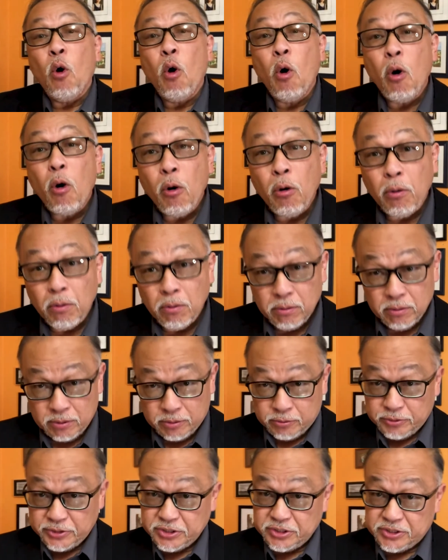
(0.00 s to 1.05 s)
all
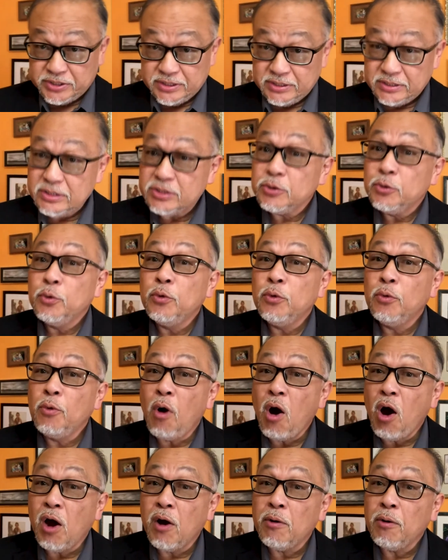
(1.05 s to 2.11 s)
Christians who
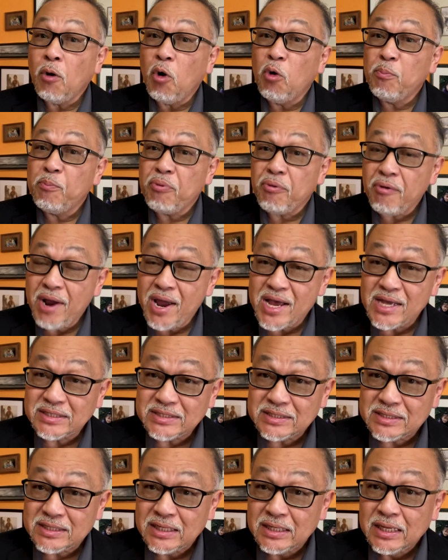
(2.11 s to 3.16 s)
are
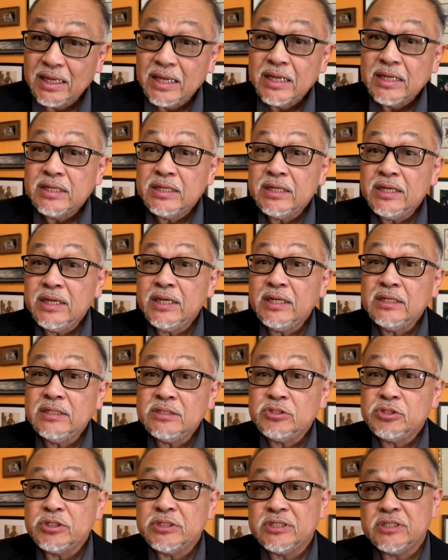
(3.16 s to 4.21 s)
oppressed
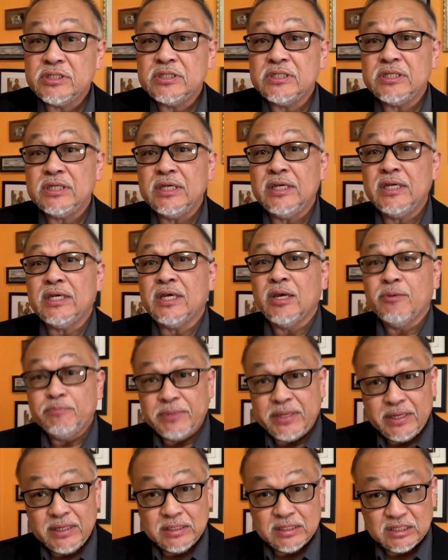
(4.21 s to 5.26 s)
need to seek
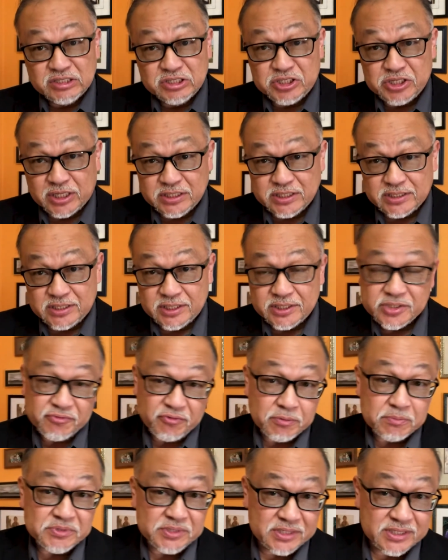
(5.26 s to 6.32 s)
penal justice
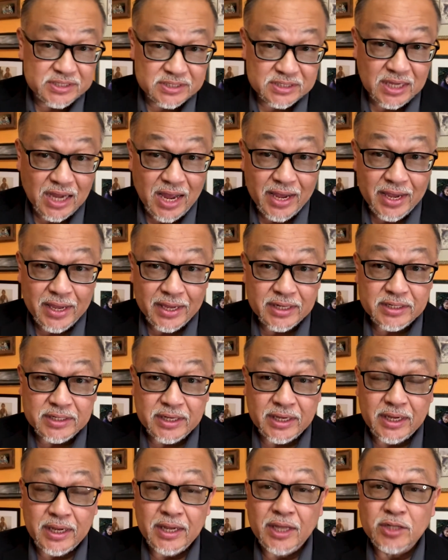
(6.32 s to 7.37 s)
from
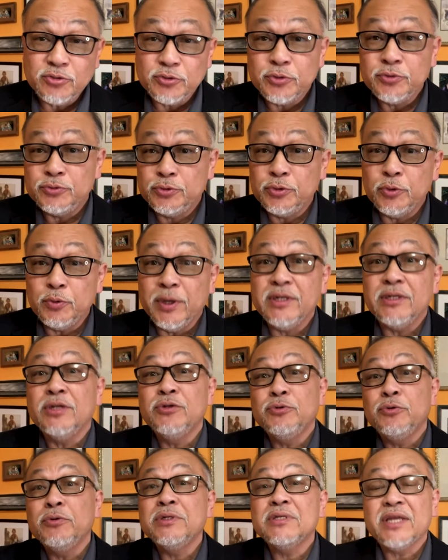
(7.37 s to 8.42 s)
society and to do it
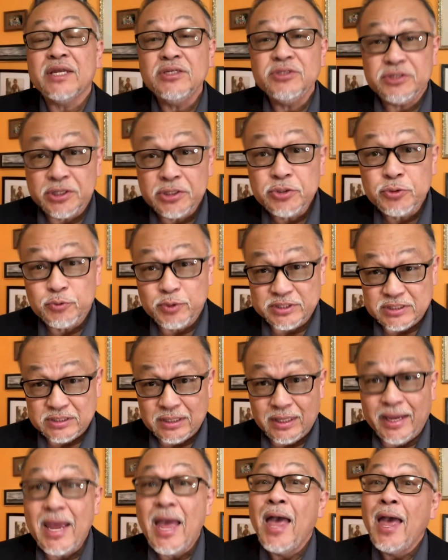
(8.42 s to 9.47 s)
and do it
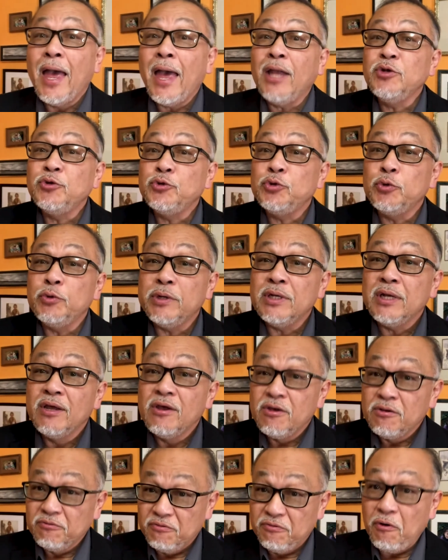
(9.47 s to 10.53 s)
continuously and do it
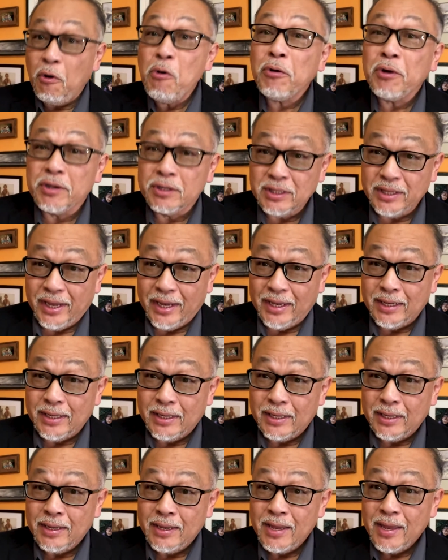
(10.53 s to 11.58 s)
vocally.
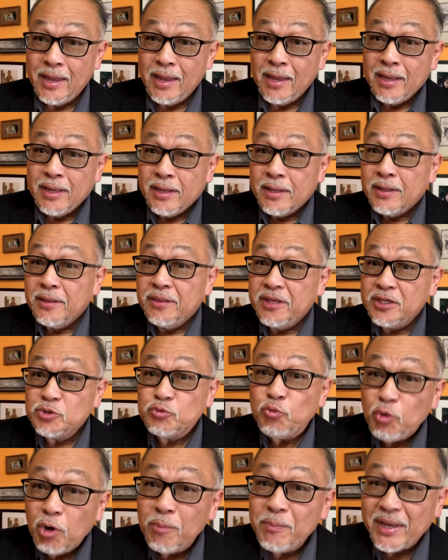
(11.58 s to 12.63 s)
This
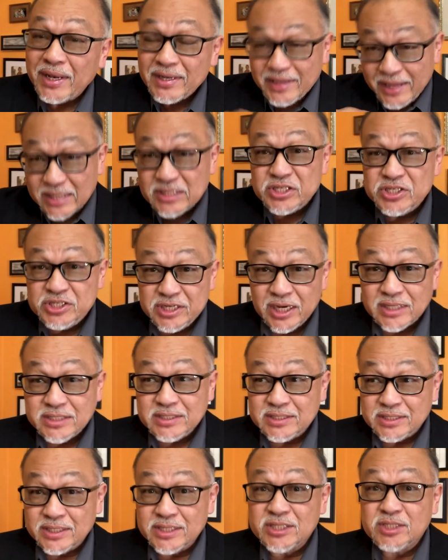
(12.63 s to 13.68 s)
woman gets
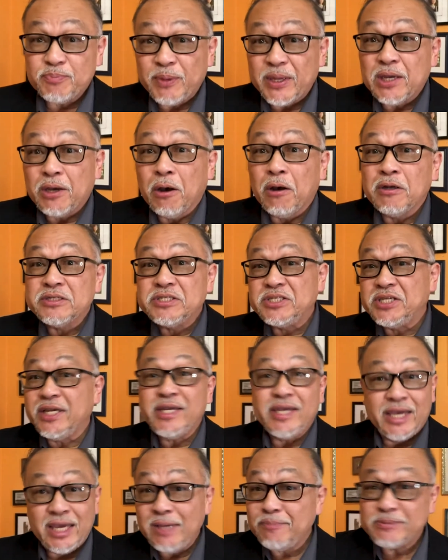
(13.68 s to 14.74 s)
justice because she
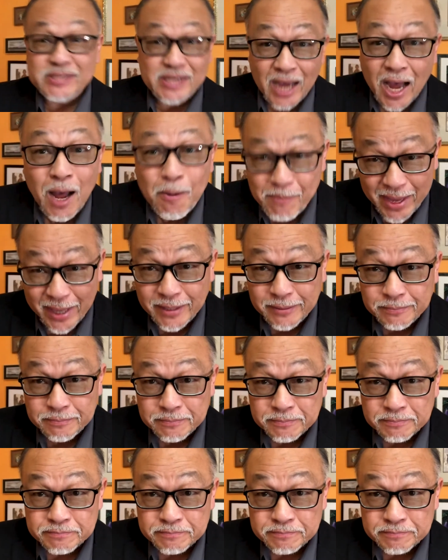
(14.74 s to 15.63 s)
keeps coming,